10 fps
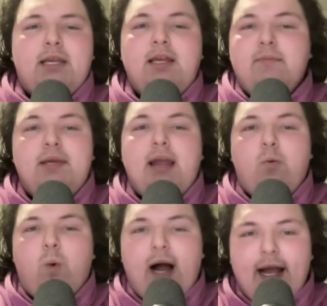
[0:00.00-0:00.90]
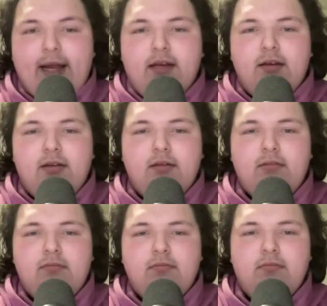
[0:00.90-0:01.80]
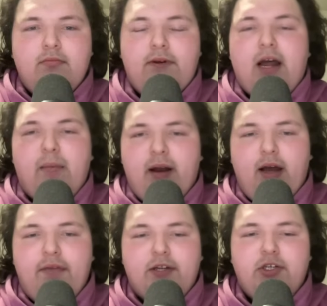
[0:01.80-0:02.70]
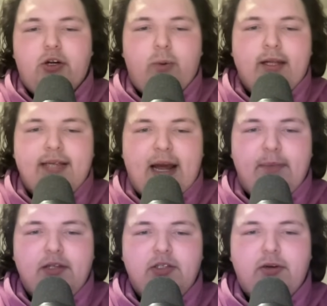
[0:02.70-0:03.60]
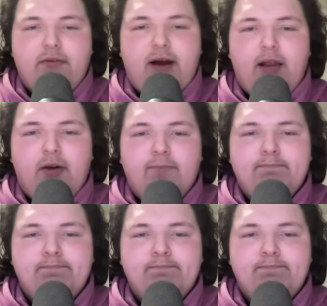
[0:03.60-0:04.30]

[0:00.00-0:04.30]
NBA-wide phenomenon that you're going to want to tap into and follow.